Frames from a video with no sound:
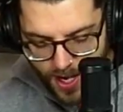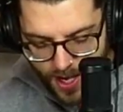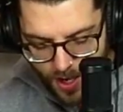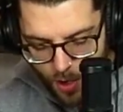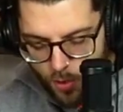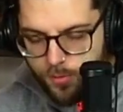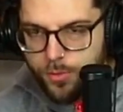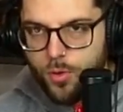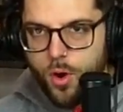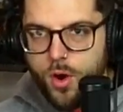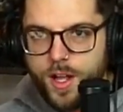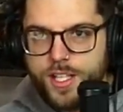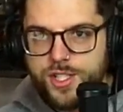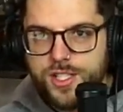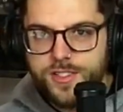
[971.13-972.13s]
overall,
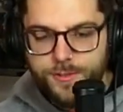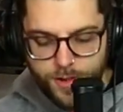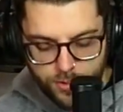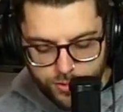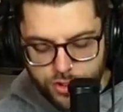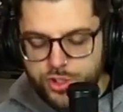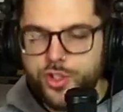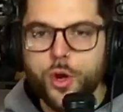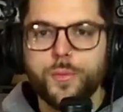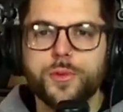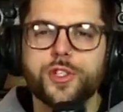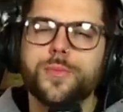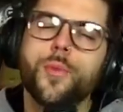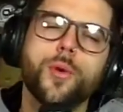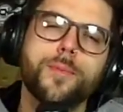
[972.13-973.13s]
I just felt so much
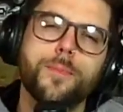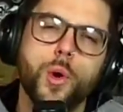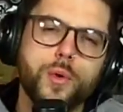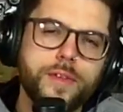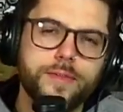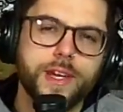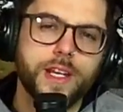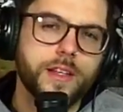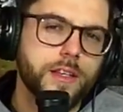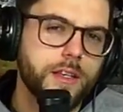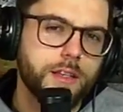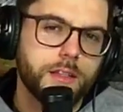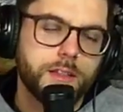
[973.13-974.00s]
more motivated